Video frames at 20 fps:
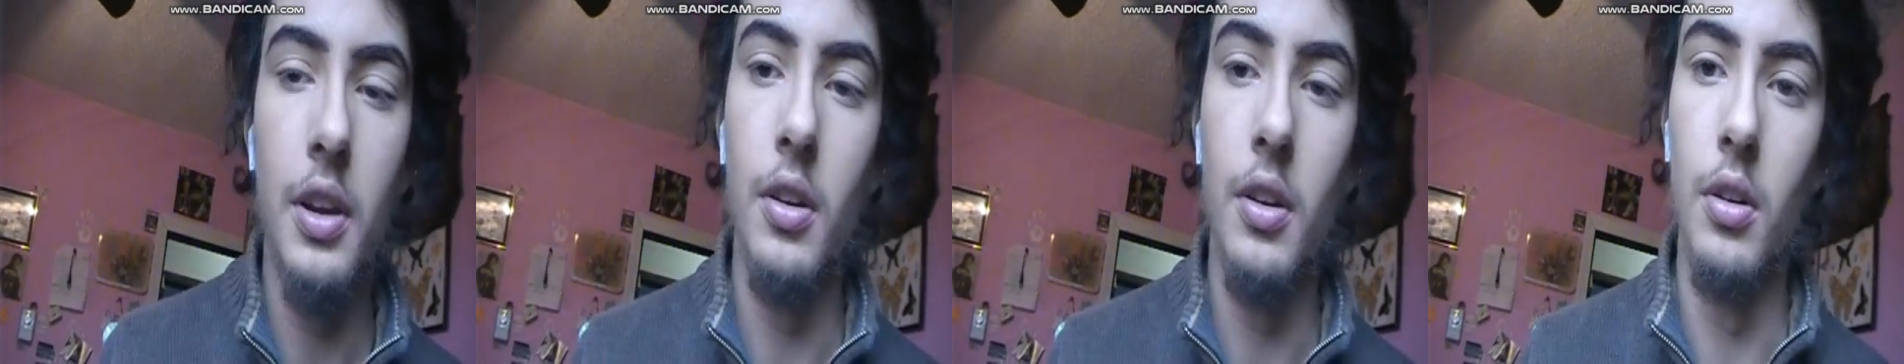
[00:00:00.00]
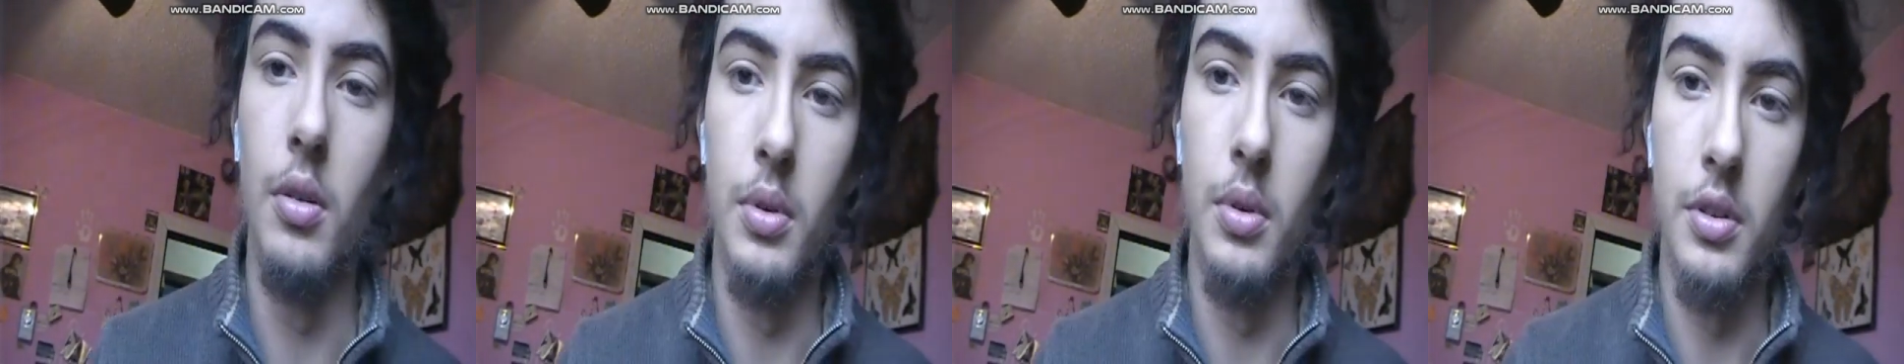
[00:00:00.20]

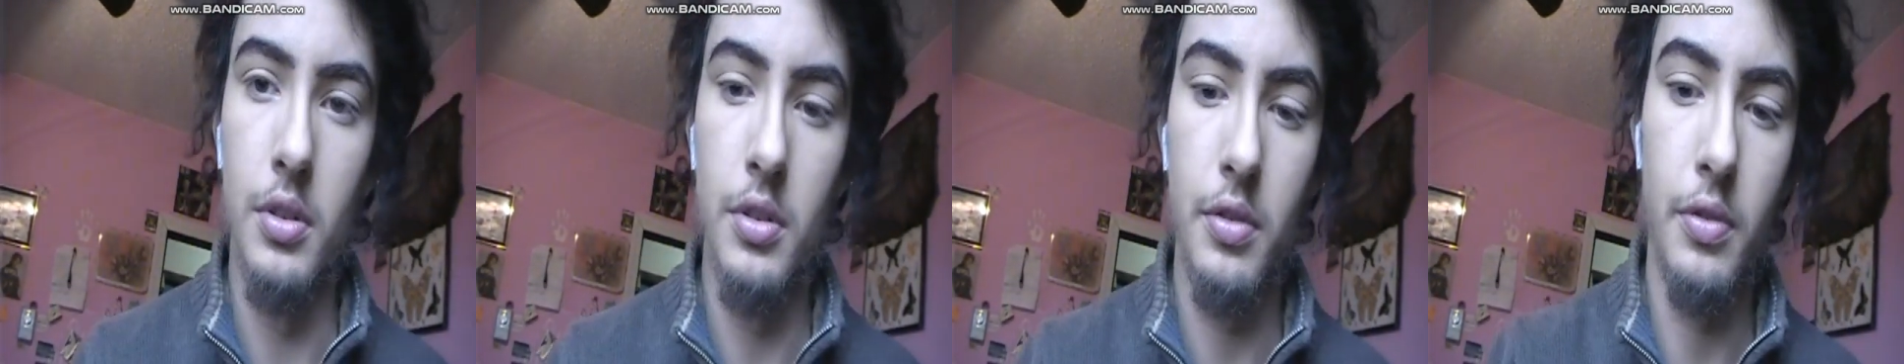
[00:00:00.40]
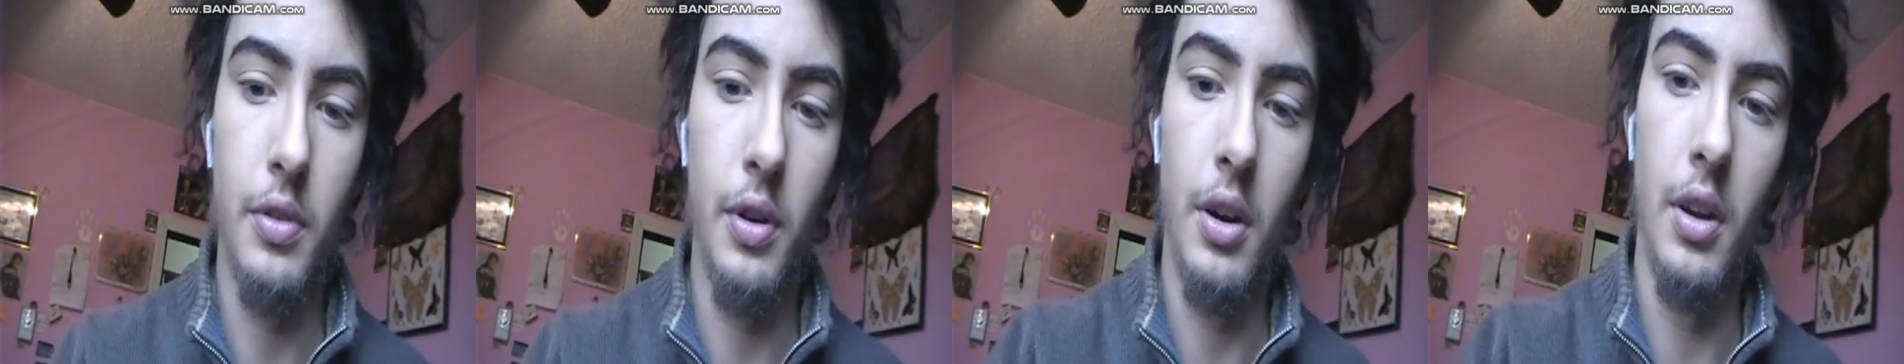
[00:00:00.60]
it was
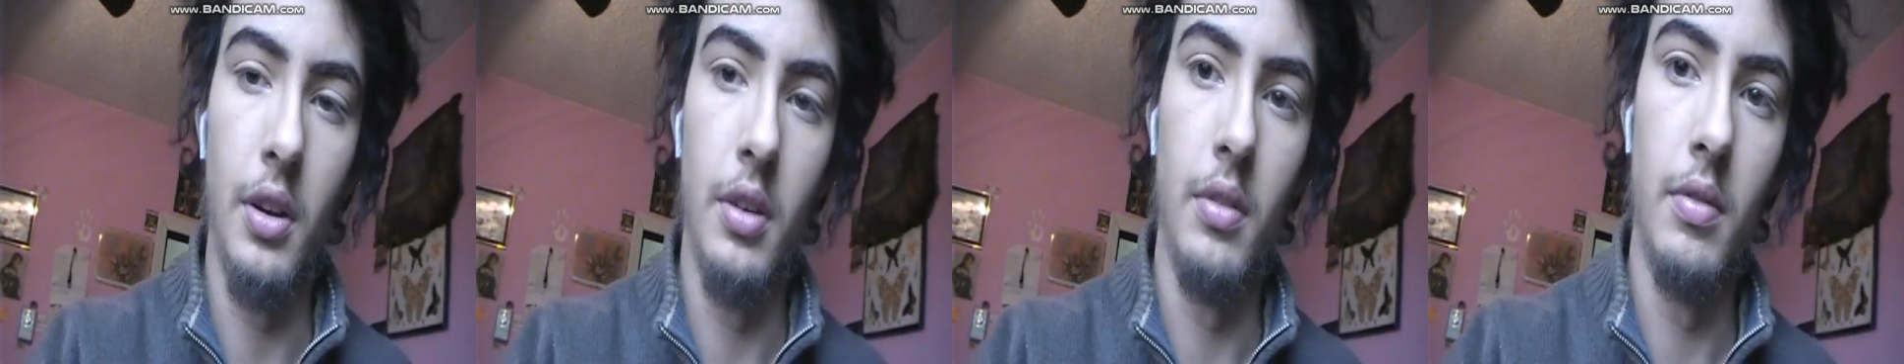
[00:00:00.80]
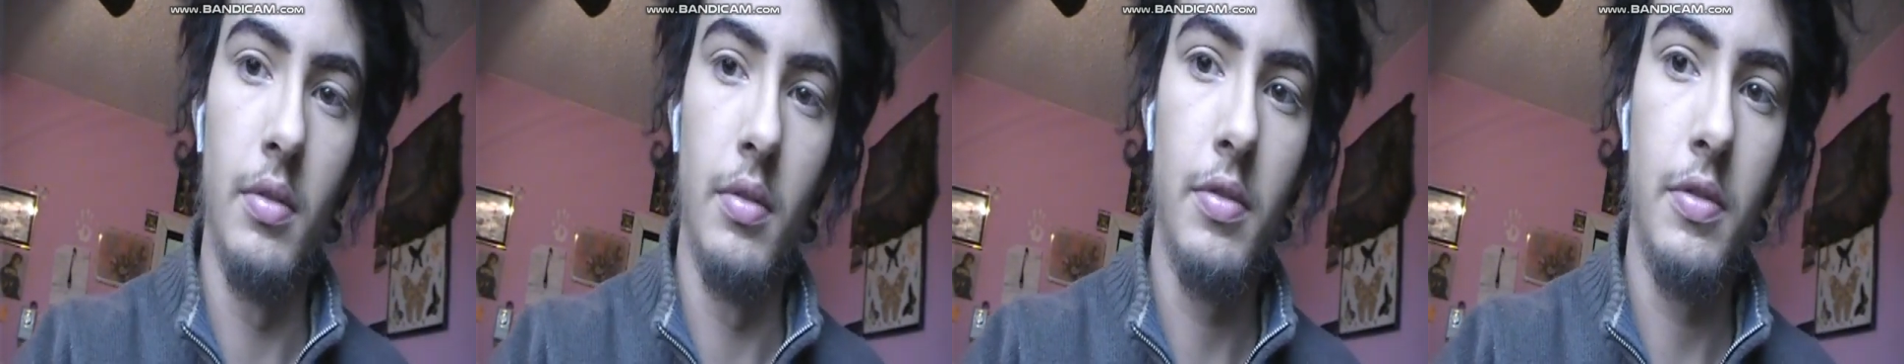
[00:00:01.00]

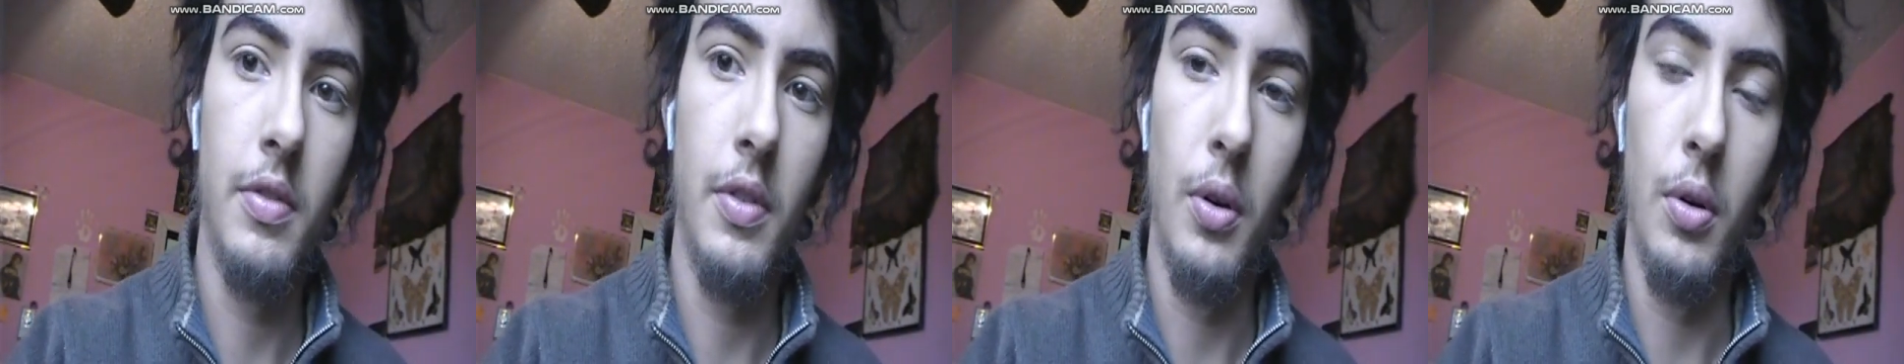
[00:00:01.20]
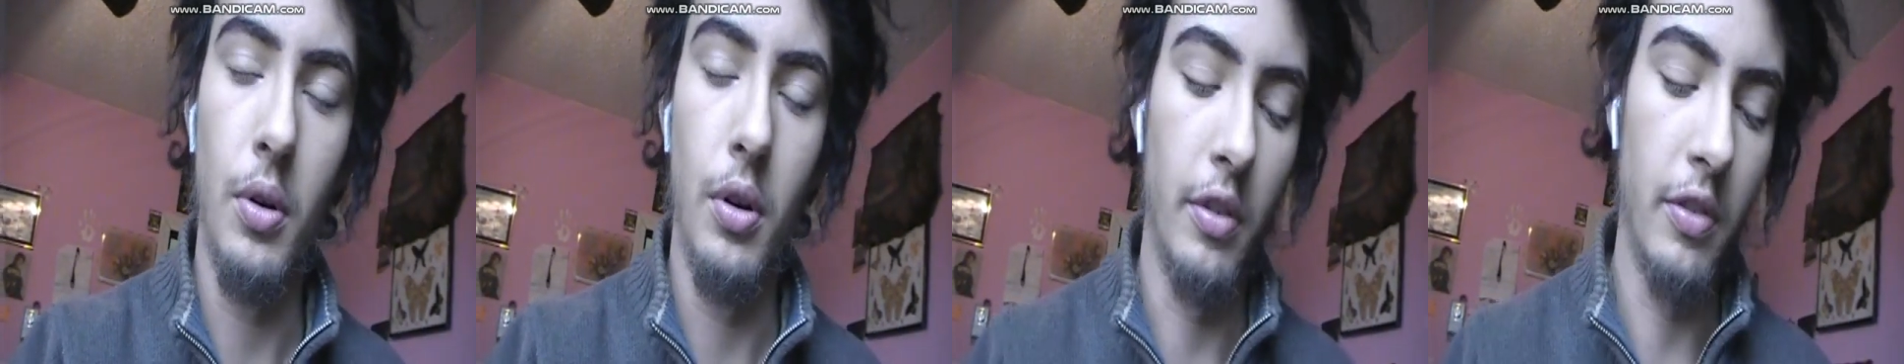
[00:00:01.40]
frickin'
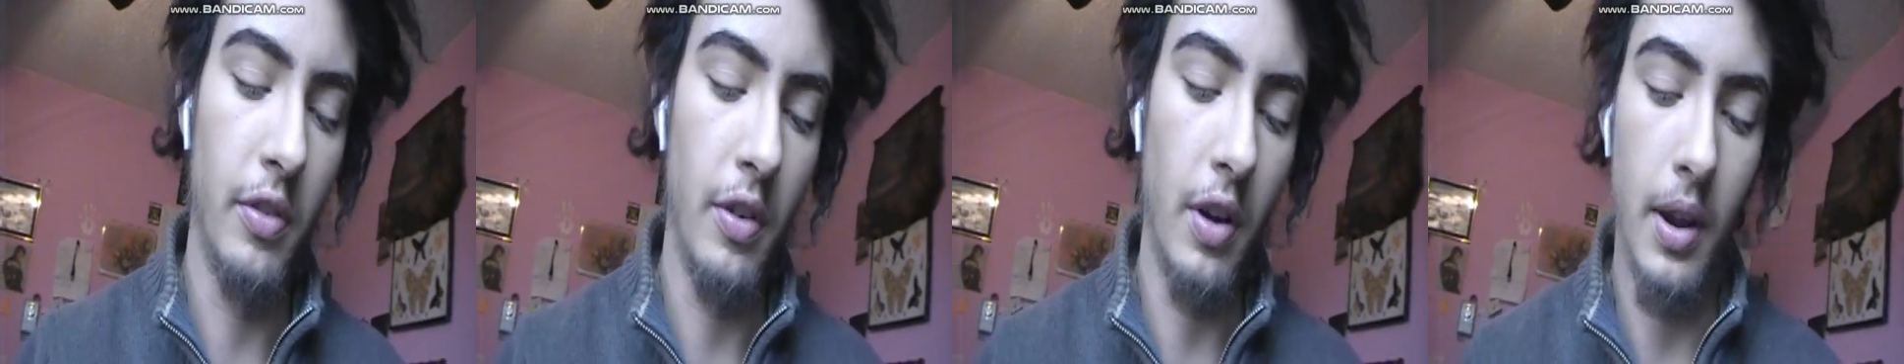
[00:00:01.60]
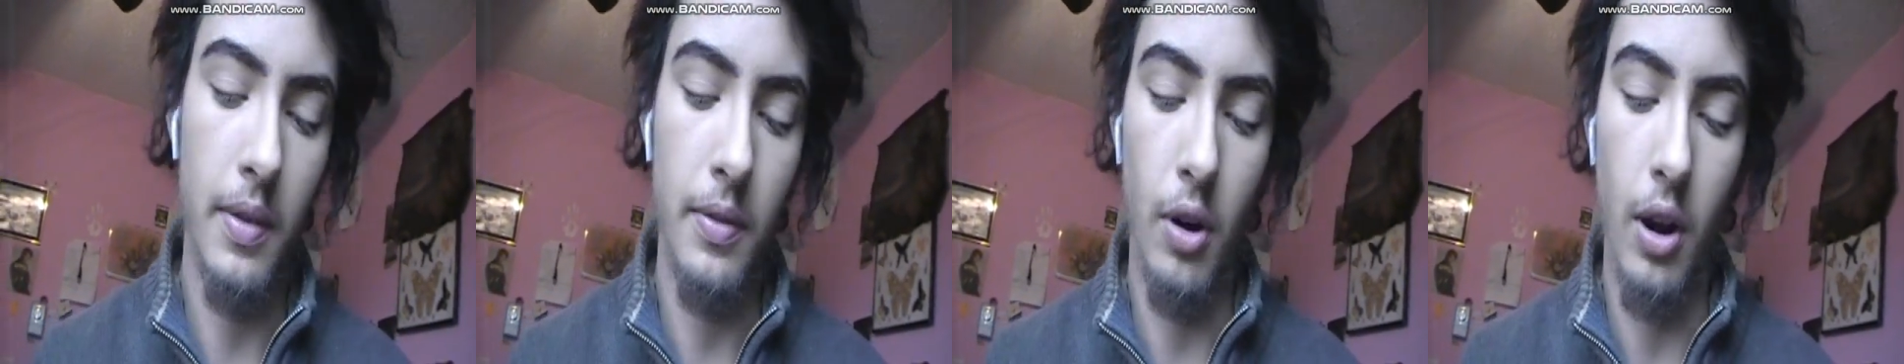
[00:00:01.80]
4 or
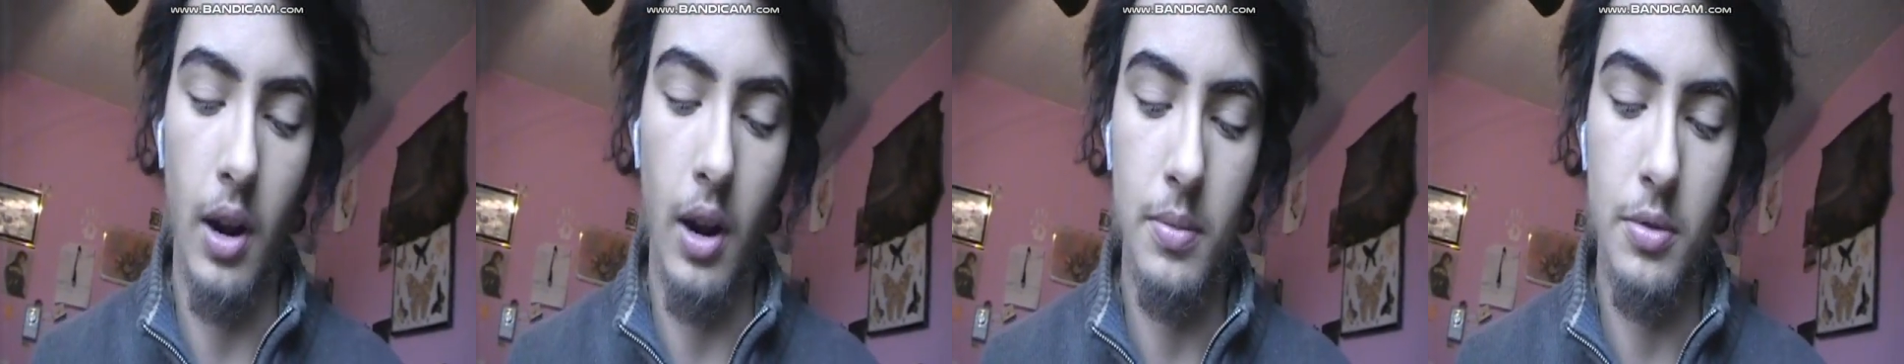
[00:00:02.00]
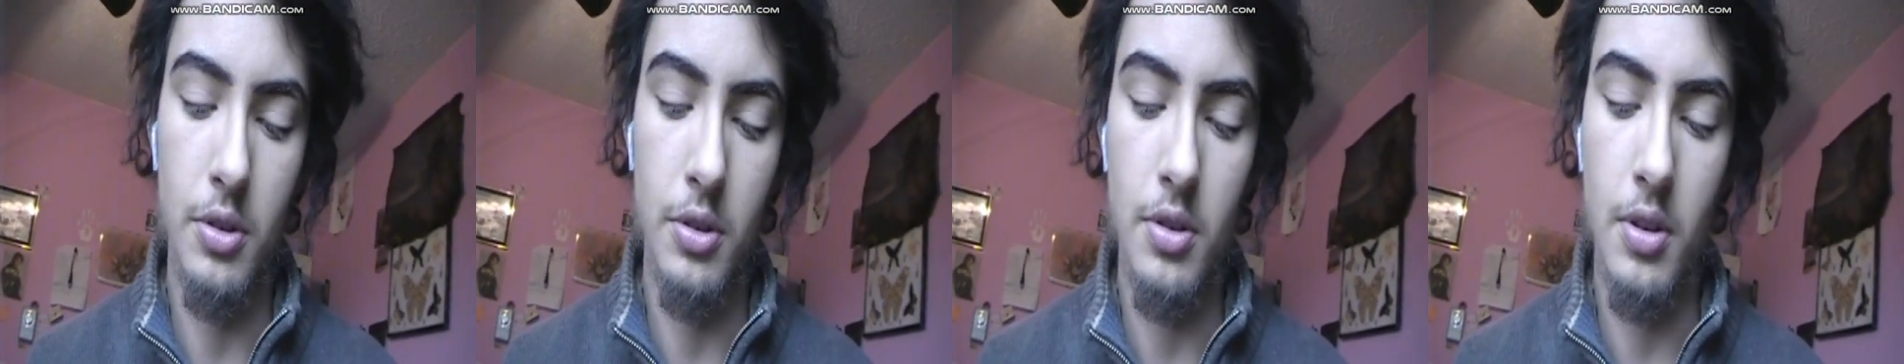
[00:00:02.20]
5
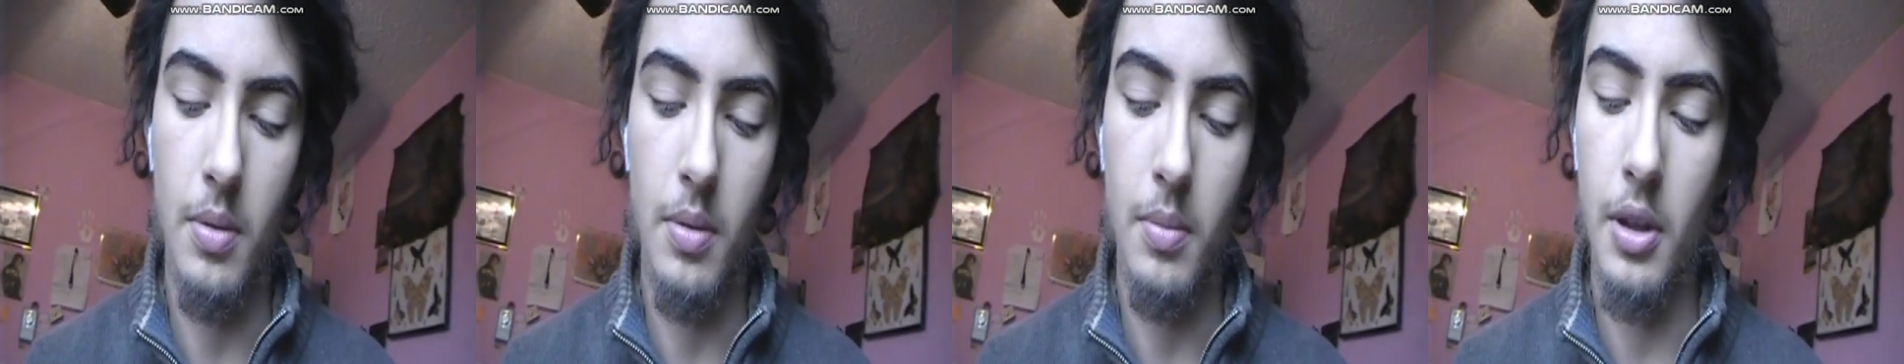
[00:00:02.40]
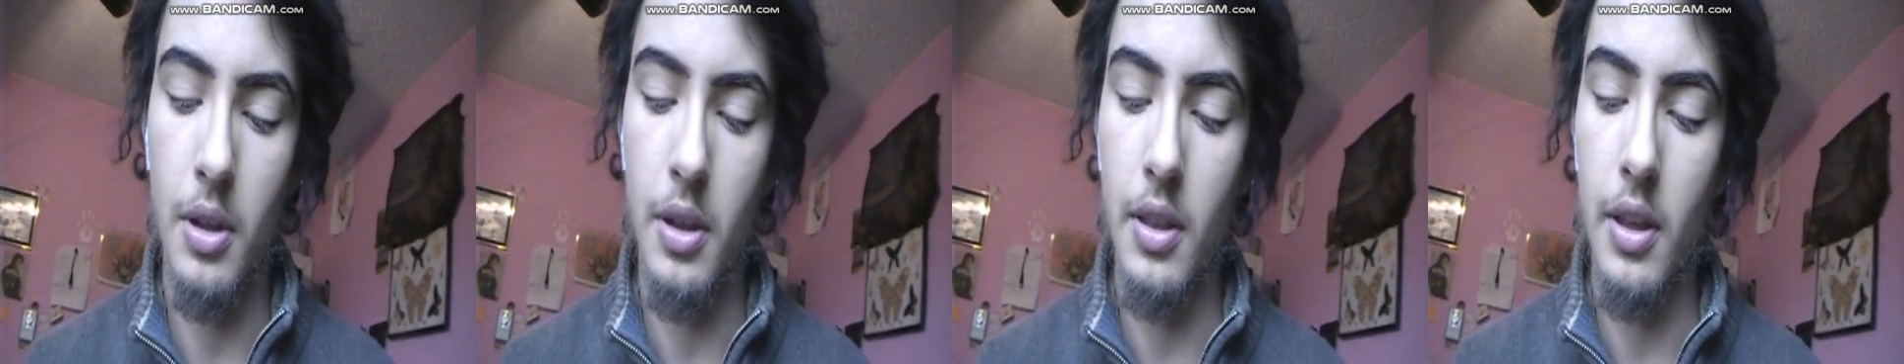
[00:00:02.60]
grams or
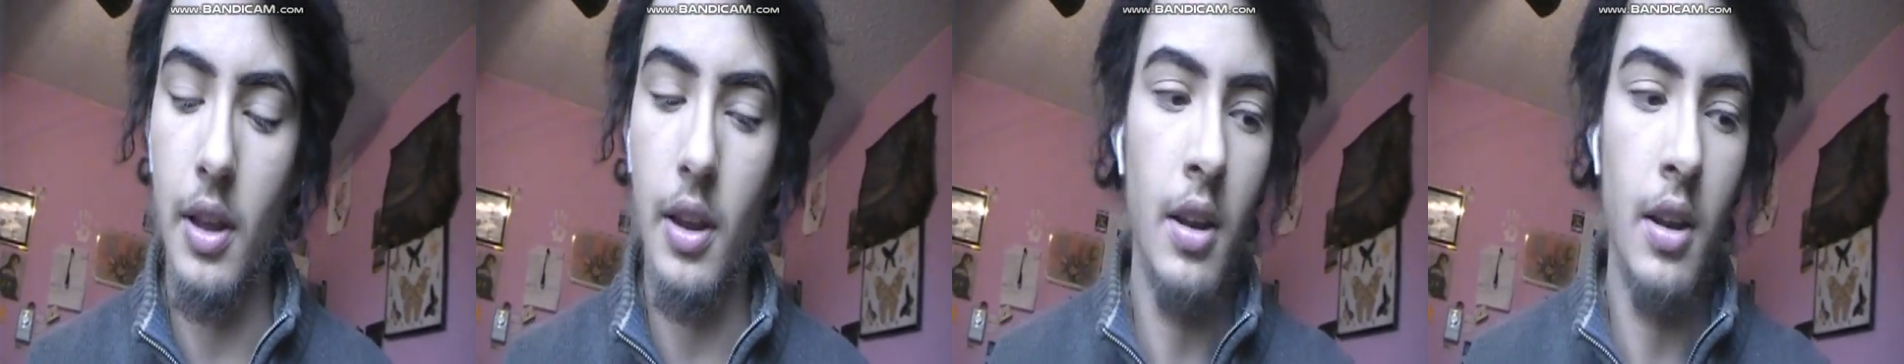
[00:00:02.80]
something like that.